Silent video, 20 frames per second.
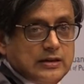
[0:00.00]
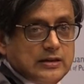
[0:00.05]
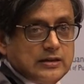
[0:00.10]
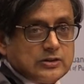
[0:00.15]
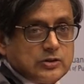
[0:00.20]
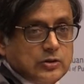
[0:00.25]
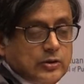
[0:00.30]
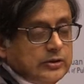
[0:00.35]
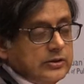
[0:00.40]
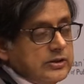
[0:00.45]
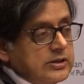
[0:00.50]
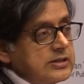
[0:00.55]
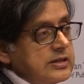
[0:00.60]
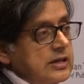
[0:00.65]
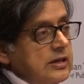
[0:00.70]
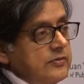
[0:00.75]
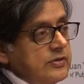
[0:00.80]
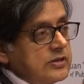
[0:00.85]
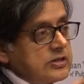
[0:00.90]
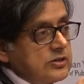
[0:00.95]
join the
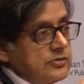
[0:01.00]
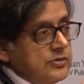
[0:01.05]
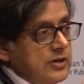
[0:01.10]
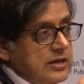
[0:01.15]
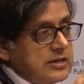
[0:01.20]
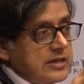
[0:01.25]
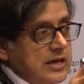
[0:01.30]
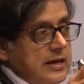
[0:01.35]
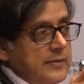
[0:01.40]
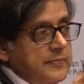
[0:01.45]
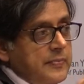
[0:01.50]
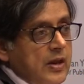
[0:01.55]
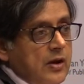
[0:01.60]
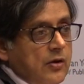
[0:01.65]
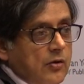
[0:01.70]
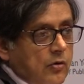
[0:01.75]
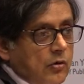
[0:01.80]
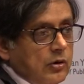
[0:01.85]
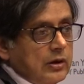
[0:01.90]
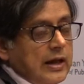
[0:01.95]
service. So these are
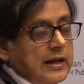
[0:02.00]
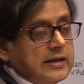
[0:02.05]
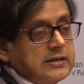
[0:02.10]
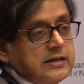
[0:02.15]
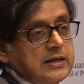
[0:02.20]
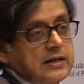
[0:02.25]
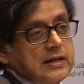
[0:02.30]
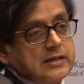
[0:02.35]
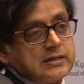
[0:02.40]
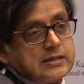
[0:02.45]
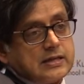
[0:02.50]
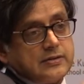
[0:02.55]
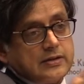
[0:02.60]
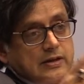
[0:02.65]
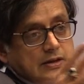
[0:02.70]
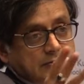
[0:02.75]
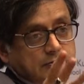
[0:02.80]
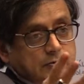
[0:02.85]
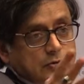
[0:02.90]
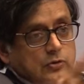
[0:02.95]
all ideas. And
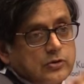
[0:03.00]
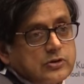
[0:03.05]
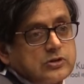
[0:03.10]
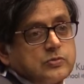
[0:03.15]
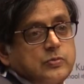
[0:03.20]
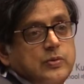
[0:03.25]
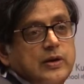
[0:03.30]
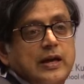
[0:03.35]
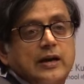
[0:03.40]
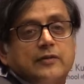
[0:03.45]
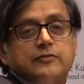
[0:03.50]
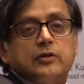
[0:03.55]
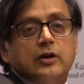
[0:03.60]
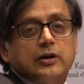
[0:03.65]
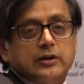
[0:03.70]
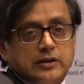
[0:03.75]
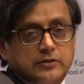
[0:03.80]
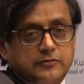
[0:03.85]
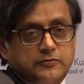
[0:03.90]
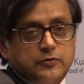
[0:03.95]
then, of course, we have
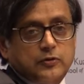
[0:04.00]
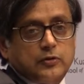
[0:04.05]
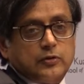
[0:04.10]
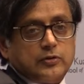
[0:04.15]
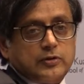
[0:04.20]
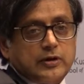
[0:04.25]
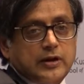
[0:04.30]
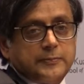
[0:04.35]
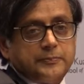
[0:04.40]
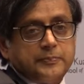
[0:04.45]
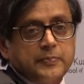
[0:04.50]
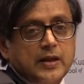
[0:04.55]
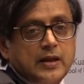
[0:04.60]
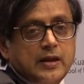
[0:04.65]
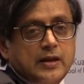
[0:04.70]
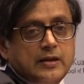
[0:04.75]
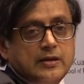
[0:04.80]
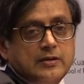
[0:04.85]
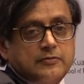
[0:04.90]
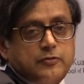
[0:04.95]
gone in for, uh,
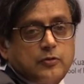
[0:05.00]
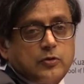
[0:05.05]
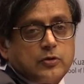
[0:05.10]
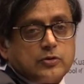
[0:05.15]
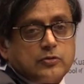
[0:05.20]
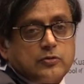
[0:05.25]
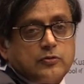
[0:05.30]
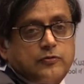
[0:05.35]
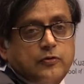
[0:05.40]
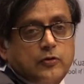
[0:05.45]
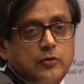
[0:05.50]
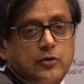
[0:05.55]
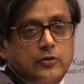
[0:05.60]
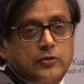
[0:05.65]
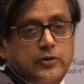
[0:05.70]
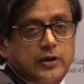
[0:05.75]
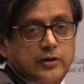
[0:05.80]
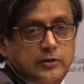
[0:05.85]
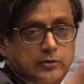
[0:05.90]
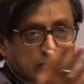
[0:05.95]
for, for
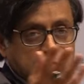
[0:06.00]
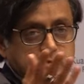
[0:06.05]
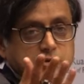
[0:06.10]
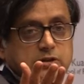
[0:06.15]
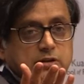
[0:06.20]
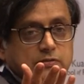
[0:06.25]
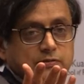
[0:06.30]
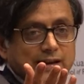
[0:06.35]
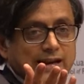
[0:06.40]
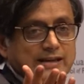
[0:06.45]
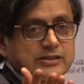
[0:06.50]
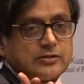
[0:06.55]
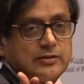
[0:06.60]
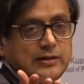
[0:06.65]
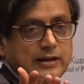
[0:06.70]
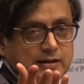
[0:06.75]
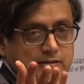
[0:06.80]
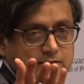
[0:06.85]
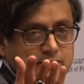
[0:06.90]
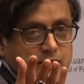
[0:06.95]
the notion of lateral
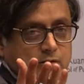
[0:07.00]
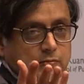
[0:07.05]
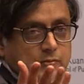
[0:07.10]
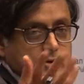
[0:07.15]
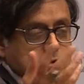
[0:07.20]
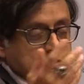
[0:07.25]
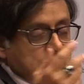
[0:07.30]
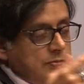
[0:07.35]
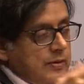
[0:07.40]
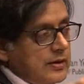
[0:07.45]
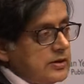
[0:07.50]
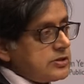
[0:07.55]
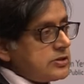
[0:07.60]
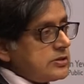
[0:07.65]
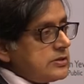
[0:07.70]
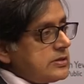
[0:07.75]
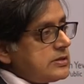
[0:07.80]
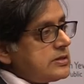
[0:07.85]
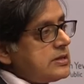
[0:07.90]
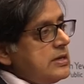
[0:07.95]
entry, which you
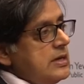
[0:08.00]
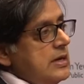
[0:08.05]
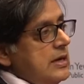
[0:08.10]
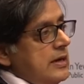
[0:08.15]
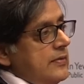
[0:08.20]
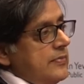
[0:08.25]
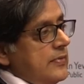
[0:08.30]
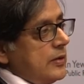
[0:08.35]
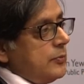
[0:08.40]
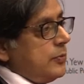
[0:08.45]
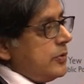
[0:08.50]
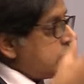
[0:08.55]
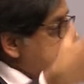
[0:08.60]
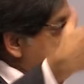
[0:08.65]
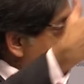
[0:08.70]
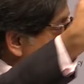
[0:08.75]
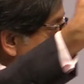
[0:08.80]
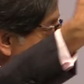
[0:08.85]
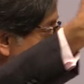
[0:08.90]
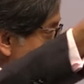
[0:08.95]
mentioned, that we
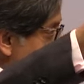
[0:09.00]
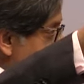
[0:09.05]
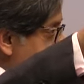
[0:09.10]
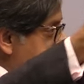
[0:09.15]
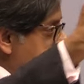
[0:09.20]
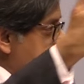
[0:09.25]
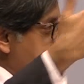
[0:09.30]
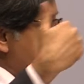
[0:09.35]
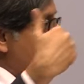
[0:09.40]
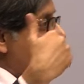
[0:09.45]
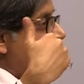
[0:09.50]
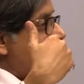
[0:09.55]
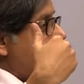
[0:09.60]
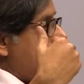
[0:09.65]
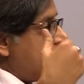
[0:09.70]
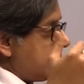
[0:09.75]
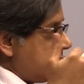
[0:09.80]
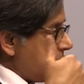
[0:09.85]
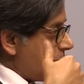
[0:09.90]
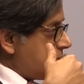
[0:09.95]
should get in people from
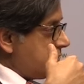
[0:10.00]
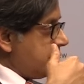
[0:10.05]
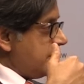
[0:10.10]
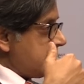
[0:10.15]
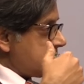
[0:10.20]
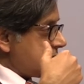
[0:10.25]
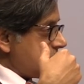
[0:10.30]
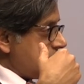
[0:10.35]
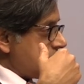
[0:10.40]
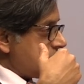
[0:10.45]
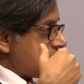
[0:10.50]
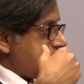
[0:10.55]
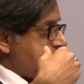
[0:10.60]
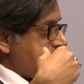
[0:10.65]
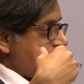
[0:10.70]
other professions,